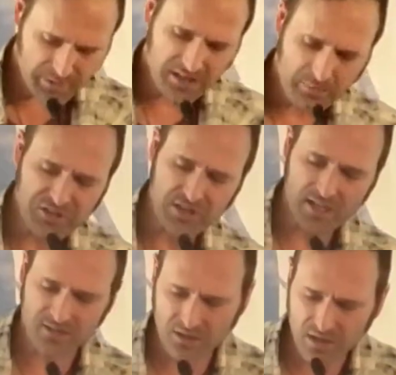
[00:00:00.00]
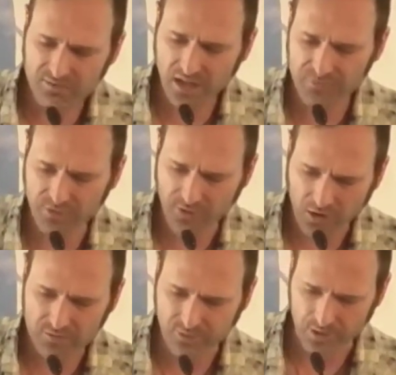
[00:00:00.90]
Let me check out the love life
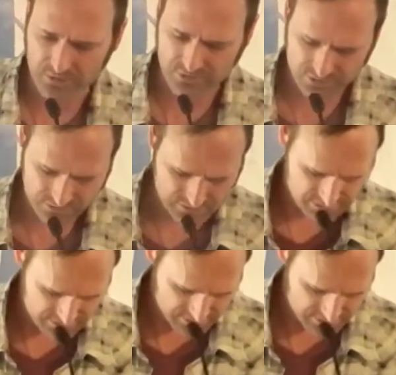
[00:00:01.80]
of aardvarks.